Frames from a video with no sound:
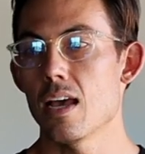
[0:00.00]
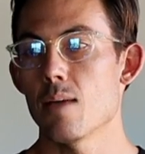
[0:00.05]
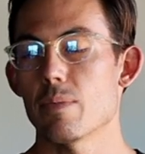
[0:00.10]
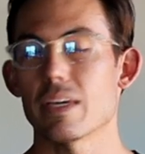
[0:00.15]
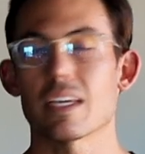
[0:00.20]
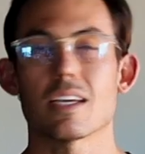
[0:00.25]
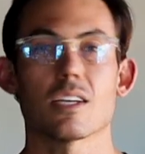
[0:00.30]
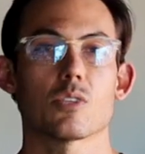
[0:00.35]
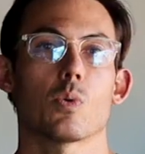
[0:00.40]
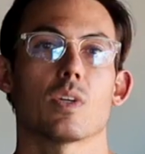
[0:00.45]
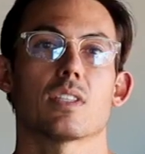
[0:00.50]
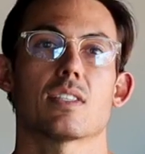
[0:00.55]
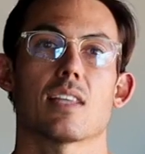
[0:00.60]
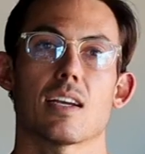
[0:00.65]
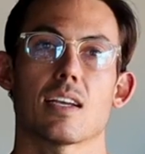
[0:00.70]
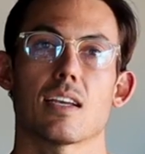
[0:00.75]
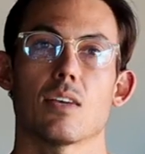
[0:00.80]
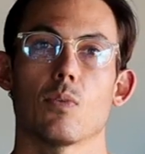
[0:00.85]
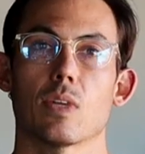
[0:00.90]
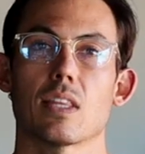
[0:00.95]
because what
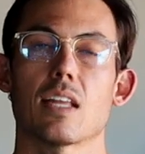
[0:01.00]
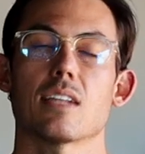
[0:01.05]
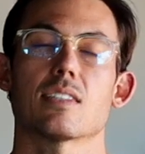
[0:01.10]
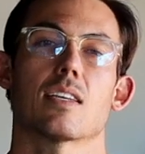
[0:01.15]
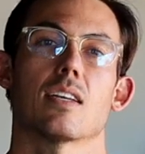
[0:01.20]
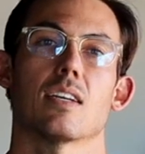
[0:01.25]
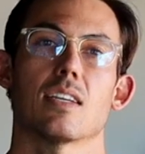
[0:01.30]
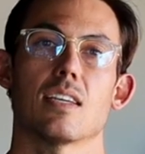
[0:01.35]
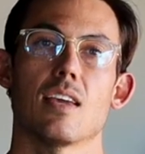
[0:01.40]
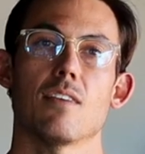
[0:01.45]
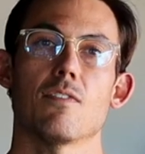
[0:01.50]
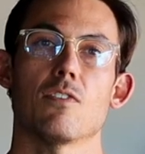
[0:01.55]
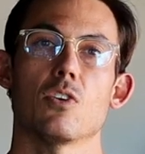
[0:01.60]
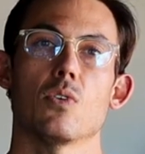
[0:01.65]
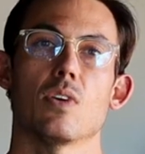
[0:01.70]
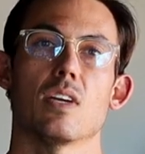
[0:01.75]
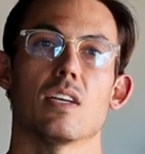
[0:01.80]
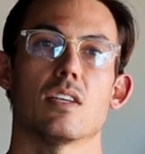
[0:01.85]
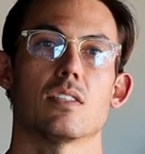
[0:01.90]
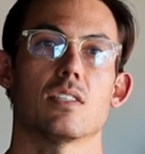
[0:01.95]
that's gonna give
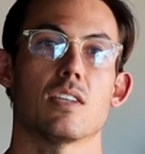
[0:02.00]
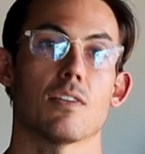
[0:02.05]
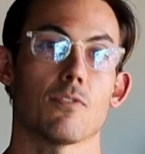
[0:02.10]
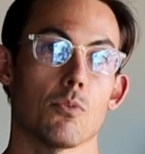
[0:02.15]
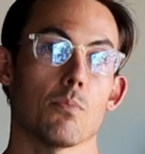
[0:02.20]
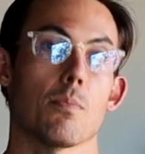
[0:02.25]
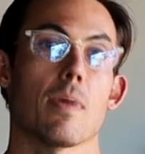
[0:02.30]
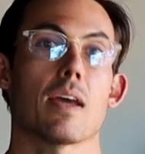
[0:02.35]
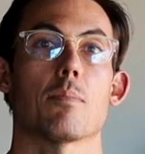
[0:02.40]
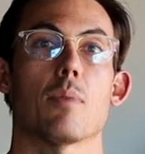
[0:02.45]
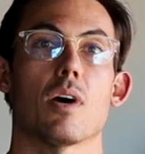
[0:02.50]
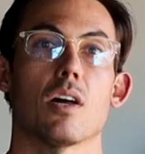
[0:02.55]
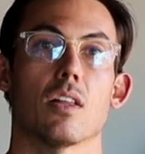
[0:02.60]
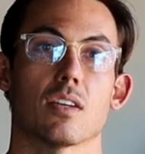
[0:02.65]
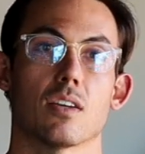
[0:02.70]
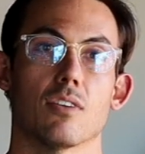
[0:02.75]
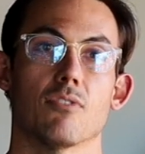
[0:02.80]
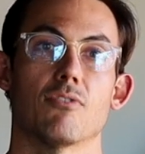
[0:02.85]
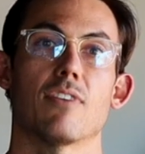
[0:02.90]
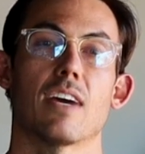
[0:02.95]
you is different
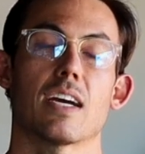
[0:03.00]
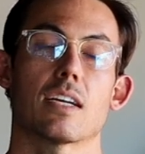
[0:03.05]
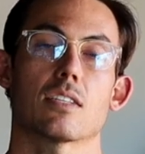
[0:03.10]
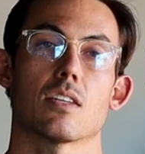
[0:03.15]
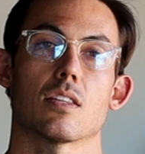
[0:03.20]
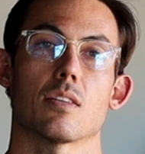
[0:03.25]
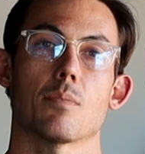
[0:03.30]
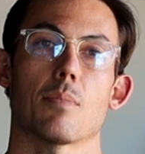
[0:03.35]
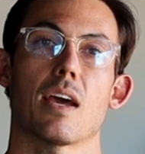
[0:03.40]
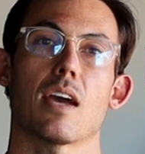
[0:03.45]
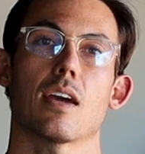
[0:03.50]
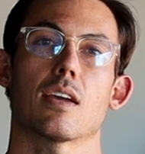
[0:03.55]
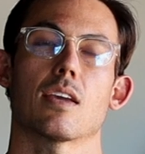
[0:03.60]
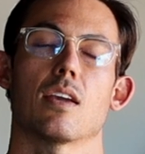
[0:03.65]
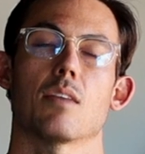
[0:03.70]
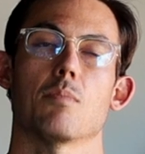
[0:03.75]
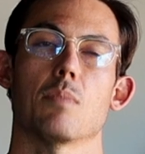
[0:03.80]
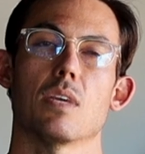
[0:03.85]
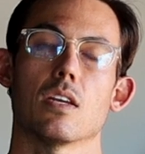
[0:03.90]
metabolic effects on the back end,